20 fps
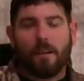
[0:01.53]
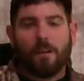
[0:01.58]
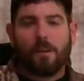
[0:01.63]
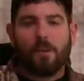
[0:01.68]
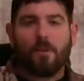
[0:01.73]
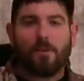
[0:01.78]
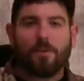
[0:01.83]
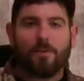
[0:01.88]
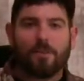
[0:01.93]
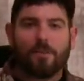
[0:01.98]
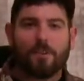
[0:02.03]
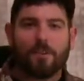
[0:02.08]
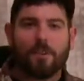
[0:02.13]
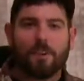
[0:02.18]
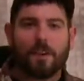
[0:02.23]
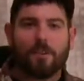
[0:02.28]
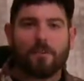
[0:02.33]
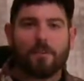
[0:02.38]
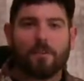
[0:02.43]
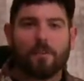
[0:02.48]
Hello,
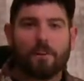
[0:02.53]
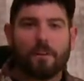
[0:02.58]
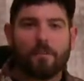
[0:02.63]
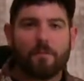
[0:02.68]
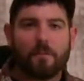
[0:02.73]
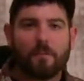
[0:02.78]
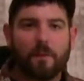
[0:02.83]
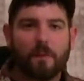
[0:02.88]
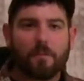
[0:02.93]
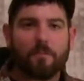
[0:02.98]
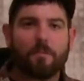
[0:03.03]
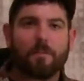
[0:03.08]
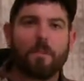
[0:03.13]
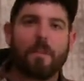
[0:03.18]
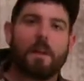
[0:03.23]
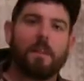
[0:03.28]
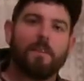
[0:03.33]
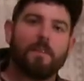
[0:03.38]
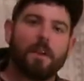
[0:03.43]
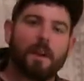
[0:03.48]
good afternoon everyone.
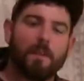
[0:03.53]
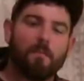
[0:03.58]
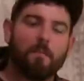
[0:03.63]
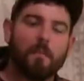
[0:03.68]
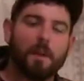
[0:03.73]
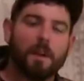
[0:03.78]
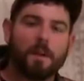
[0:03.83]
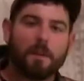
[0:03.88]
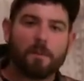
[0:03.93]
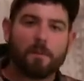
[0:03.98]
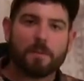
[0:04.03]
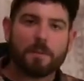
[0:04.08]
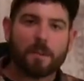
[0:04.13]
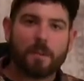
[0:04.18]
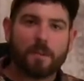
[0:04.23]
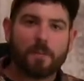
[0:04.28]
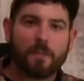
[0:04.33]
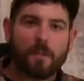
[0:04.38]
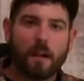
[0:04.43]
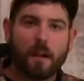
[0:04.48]
I'm Blake with
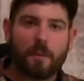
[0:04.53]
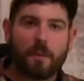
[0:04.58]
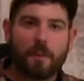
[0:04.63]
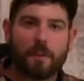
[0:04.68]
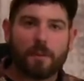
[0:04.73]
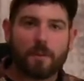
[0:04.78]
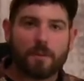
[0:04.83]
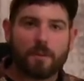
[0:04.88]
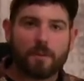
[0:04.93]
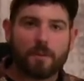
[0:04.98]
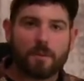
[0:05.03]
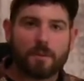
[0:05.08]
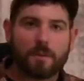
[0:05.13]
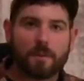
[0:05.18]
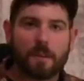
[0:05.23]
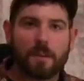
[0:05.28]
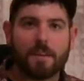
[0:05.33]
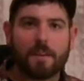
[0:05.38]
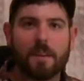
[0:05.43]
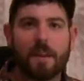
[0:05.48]
Center 5
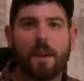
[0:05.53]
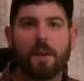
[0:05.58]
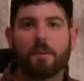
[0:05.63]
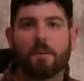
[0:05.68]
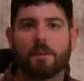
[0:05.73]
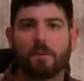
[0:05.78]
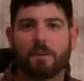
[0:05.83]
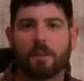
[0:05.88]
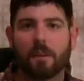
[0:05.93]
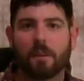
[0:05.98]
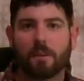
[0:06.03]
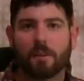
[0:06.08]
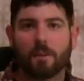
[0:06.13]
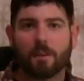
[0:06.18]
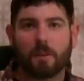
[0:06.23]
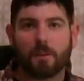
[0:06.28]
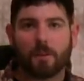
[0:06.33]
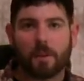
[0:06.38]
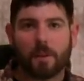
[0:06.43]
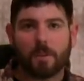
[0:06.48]
Outdoors, and today I want to talk a
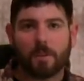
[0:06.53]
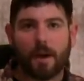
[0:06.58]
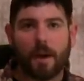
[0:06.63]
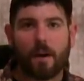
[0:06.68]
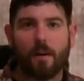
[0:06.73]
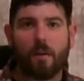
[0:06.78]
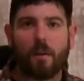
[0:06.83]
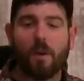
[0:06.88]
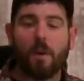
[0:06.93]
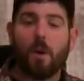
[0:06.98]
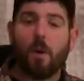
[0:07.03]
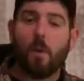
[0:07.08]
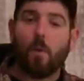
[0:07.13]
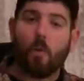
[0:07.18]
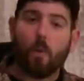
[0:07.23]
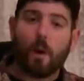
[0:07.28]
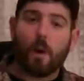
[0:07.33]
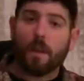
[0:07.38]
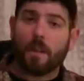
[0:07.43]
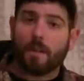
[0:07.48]
little bit about
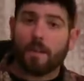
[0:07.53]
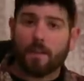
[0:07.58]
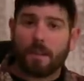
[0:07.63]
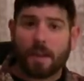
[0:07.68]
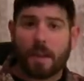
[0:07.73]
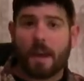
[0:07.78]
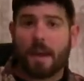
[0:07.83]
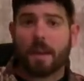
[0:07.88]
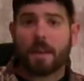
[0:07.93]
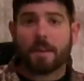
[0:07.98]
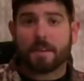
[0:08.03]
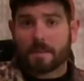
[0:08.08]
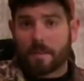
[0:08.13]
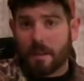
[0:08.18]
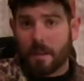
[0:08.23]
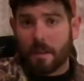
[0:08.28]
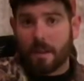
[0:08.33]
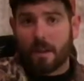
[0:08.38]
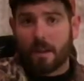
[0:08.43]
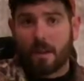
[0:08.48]
what the
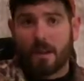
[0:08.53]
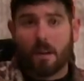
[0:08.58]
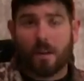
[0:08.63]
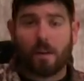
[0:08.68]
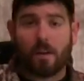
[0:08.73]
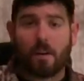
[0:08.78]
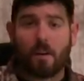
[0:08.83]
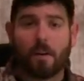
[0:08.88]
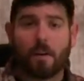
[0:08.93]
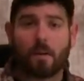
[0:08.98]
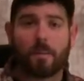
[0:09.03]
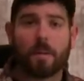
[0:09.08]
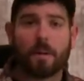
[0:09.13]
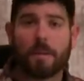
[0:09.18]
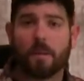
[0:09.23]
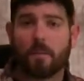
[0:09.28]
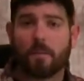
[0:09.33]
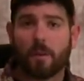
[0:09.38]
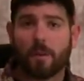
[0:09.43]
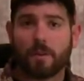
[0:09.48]
ASA
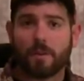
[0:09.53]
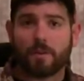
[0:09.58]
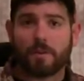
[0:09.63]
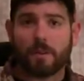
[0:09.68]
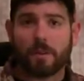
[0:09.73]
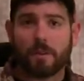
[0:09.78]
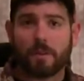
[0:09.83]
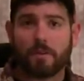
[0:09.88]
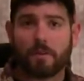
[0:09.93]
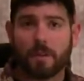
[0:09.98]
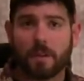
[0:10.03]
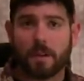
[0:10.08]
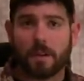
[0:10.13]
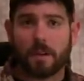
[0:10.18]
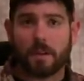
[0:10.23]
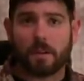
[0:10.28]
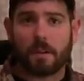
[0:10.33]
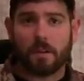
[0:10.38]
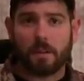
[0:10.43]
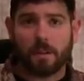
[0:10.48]
Competitive Archery
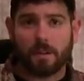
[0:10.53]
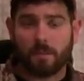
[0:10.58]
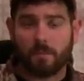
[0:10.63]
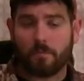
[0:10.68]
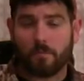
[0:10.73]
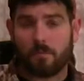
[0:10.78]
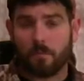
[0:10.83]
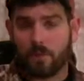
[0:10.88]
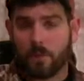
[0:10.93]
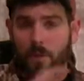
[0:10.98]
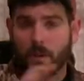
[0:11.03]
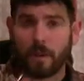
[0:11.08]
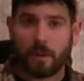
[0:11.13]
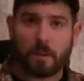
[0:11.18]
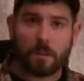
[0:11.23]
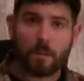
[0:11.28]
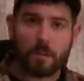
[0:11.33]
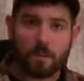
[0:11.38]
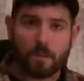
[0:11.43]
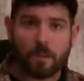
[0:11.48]
3D
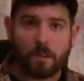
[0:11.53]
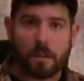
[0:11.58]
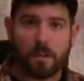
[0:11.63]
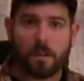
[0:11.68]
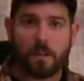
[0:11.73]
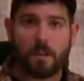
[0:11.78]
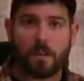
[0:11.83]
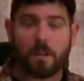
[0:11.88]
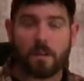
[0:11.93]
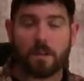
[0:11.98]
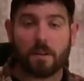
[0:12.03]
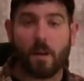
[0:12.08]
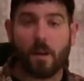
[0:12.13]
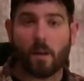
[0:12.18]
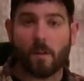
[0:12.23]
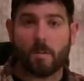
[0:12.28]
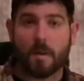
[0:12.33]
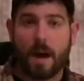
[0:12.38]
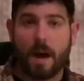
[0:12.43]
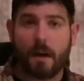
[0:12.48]
circuit is
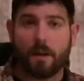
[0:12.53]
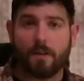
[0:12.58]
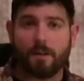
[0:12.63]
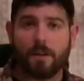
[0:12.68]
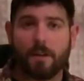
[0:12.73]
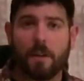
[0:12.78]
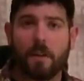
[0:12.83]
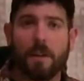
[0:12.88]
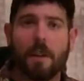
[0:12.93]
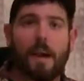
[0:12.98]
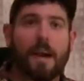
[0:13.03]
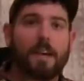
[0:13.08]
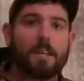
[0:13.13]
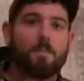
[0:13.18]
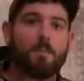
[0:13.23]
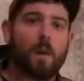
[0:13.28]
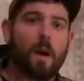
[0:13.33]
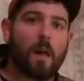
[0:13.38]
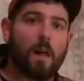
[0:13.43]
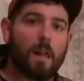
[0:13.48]
all about,
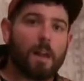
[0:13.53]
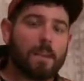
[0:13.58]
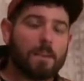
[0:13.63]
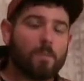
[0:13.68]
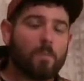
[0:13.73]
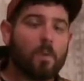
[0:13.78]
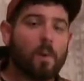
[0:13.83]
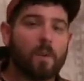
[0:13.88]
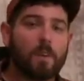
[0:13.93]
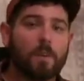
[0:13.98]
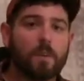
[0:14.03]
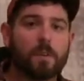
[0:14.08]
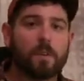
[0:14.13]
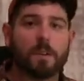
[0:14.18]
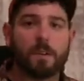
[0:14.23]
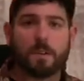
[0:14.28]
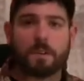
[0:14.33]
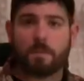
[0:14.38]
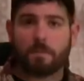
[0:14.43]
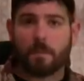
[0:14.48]
as well as what you
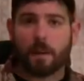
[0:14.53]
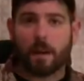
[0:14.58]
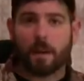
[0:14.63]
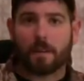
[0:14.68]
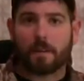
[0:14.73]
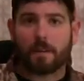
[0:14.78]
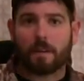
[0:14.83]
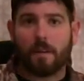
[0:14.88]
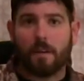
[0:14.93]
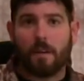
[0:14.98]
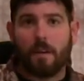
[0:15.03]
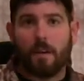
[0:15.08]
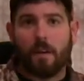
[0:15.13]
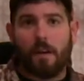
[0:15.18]
can expect